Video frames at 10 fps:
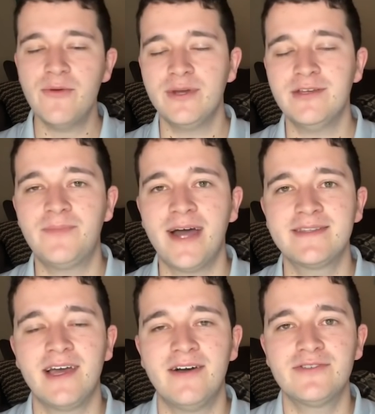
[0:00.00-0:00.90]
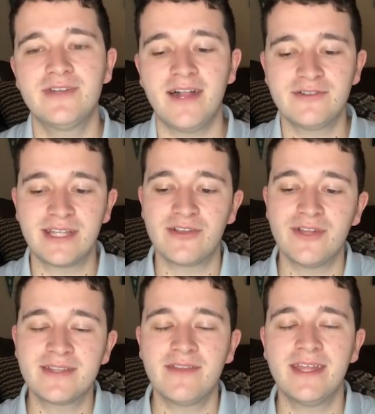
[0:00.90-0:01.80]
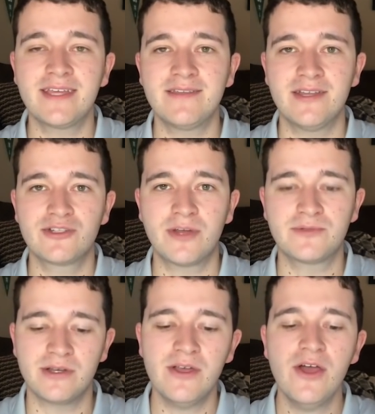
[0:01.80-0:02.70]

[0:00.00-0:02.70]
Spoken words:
When you deposit $100, then click the link in the description